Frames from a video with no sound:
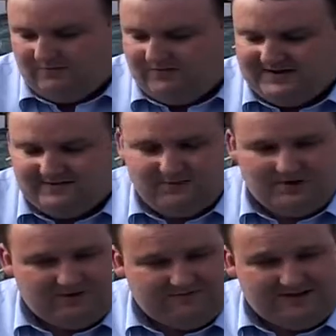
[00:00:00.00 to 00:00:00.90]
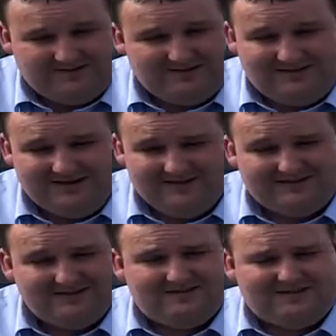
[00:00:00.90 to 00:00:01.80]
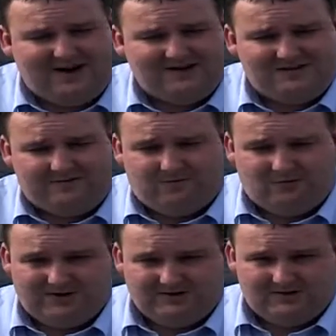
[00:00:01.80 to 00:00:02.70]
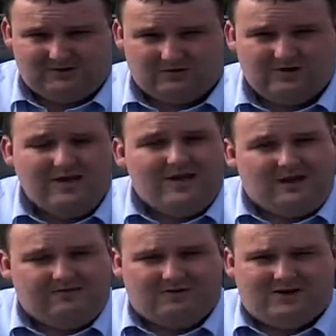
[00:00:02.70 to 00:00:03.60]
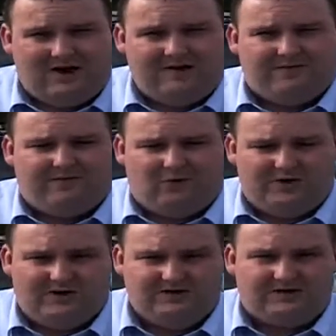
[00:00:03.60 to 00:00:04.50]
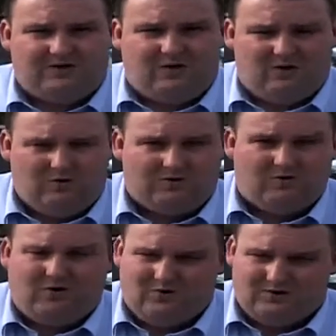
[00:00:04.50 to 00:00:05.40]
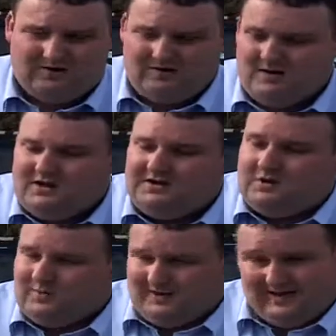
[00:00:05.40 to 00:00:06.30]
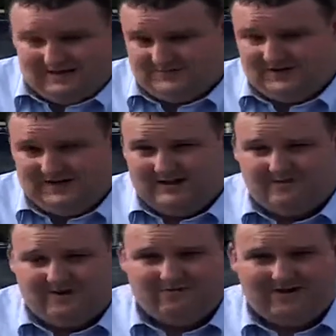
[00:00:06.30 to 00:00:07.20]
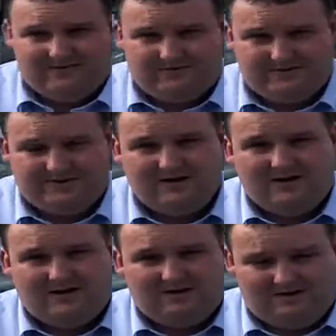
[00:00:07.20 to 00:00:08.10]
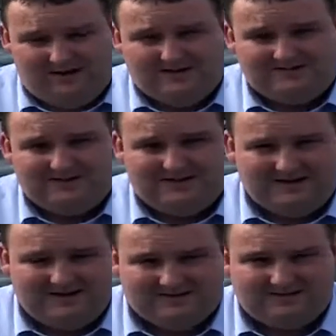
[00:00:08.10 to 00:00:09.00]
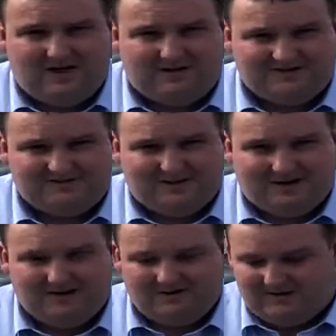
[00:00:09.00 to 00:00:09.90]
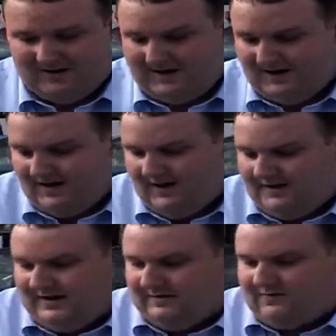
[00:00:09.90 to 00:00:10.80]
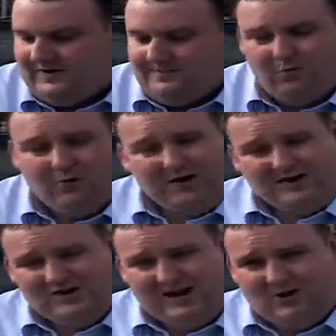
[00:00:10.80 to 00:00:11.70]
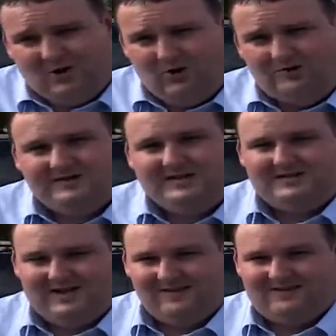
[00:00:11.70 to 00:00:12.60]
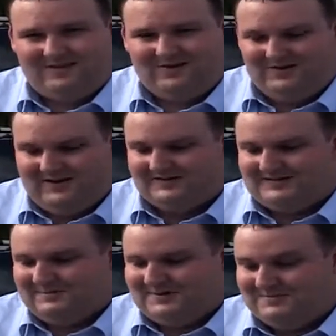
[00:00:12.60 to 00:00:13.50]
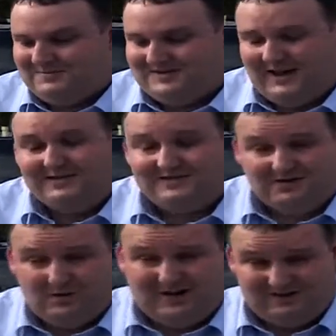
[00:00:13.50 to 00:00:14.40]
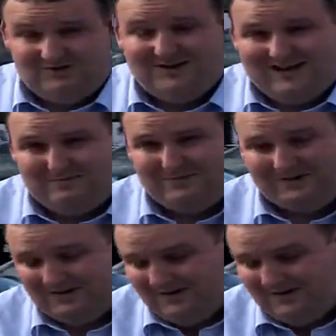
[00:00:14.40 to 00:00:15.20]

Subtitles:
The reason we don't have an NCT disc is because the car is not 4 years old. If your car is 4 years old or older, you will have to have a relevant NCT disc on display. Okay. Now, it's very important to check all details on your discs because mistakes do actually happen.